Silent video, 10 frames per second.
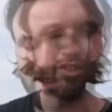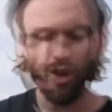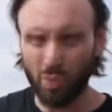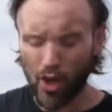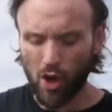
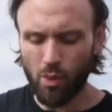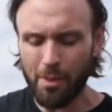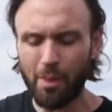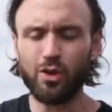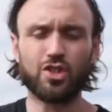So we
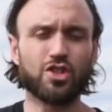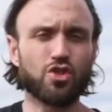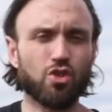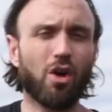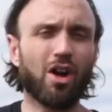purchase
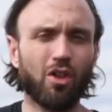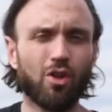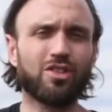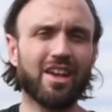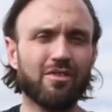
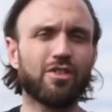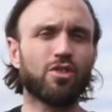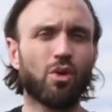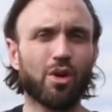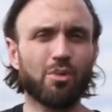truckloads of
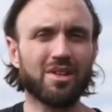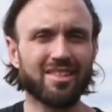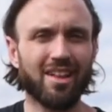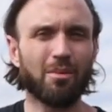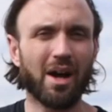inventory and we
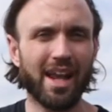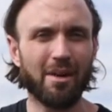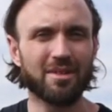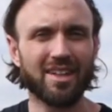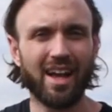sell them on
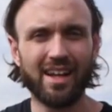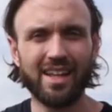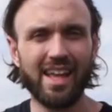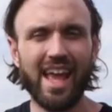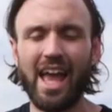Amazon
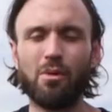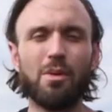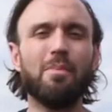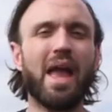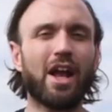and
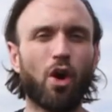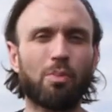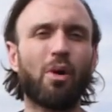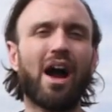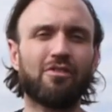we make our
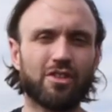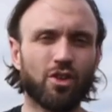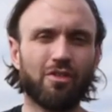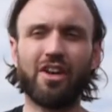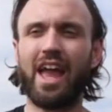profits
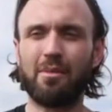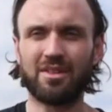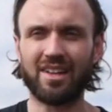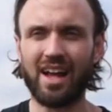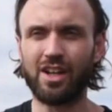off of
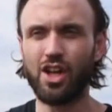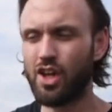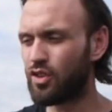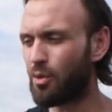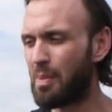Amazon.
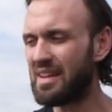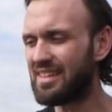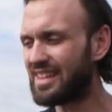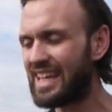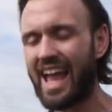So
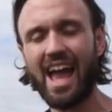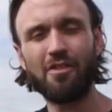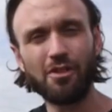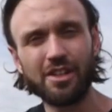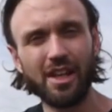basically
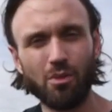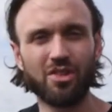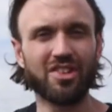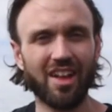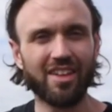everything we're
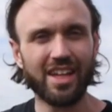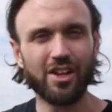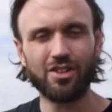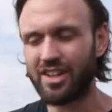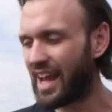selling
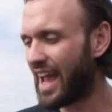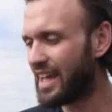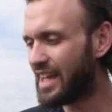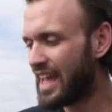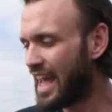here
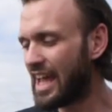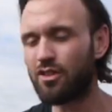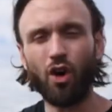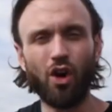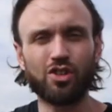today
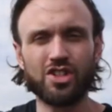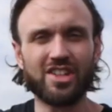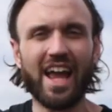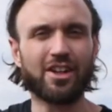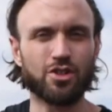is all
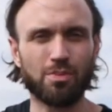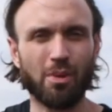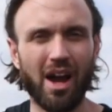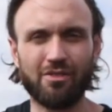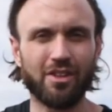just extra
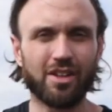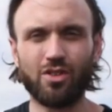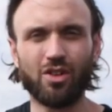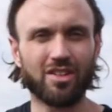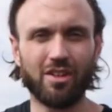profit.
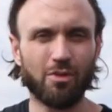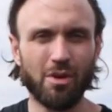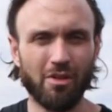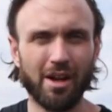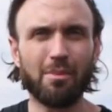It's all stuff we
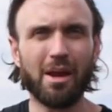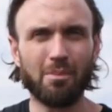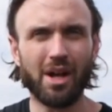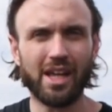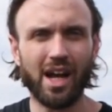already made
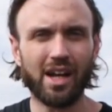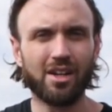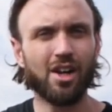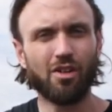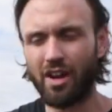money on
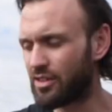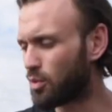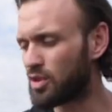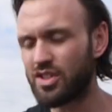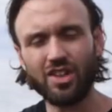right? So
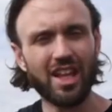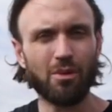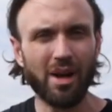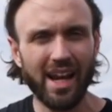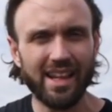we're just
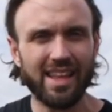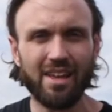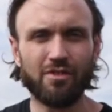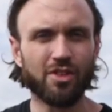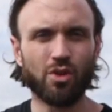liquidating the
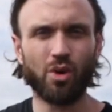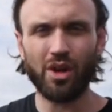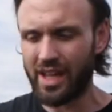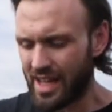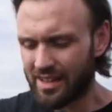
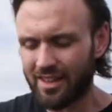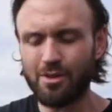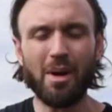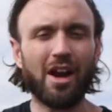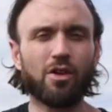inventory.
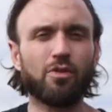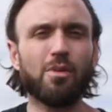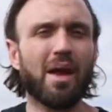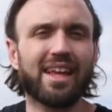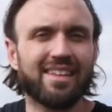Doesn't matter if we
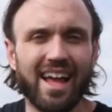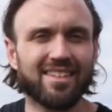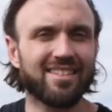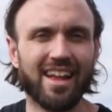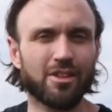make
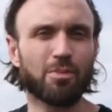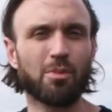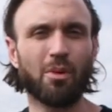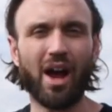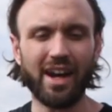10 cents per
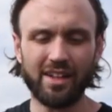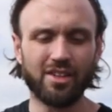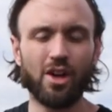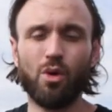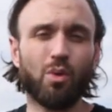
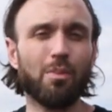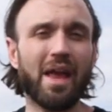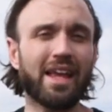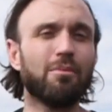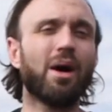product, we're
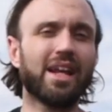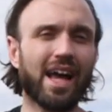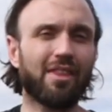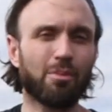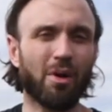making money
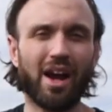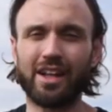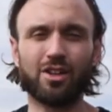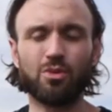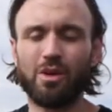on the
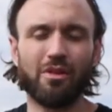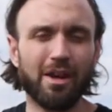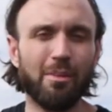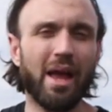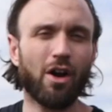product because we
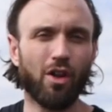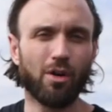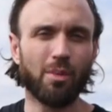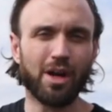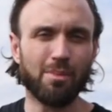already all
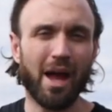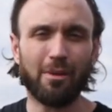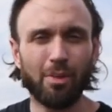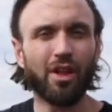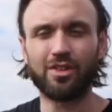our money back
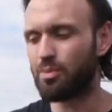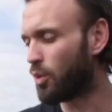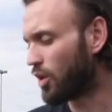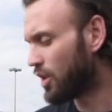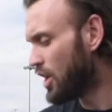plus
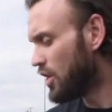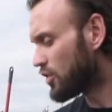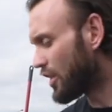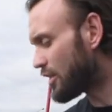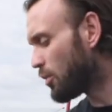more.
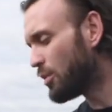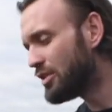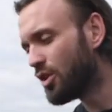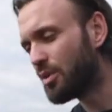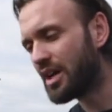So that's what we
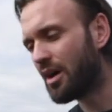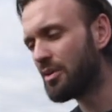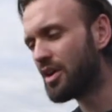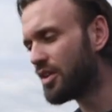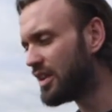do. We
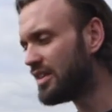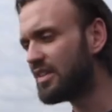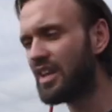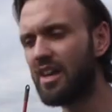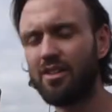come here to these
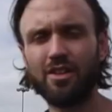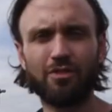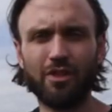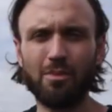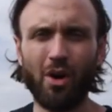these
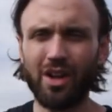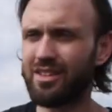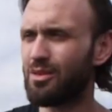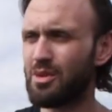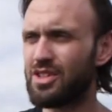flea
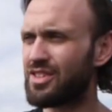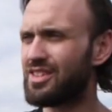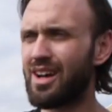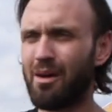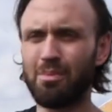markets and we just
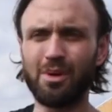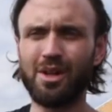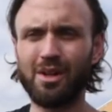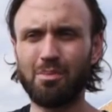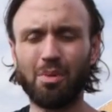dump
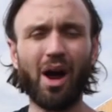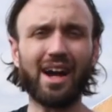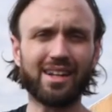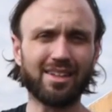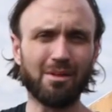
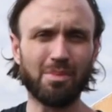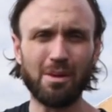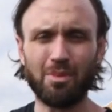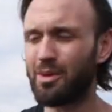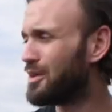product on
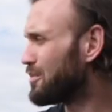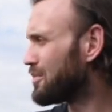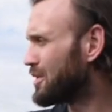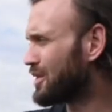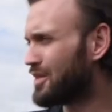people and the,
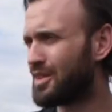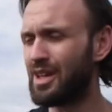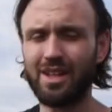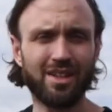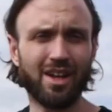the,
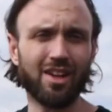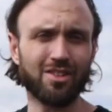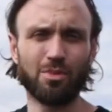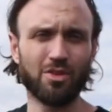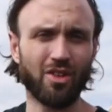the
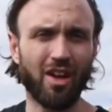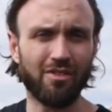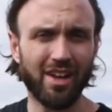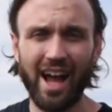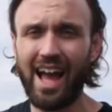customers
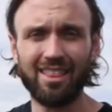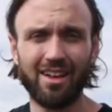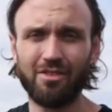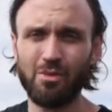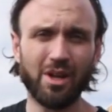love it. I
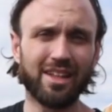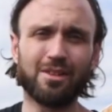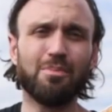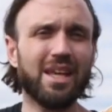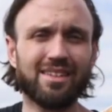love it. We get
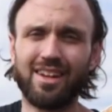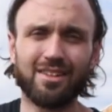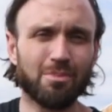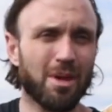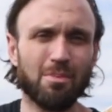to meet
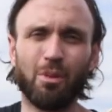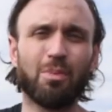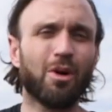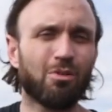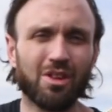tons of people,
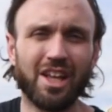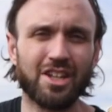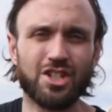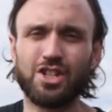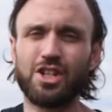build
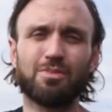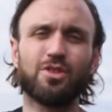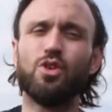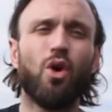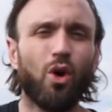relationships,
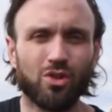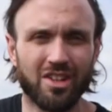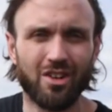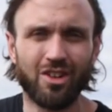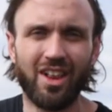new
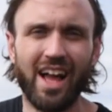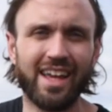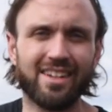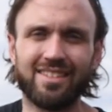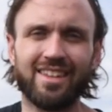wholesale
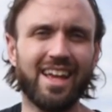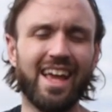clients.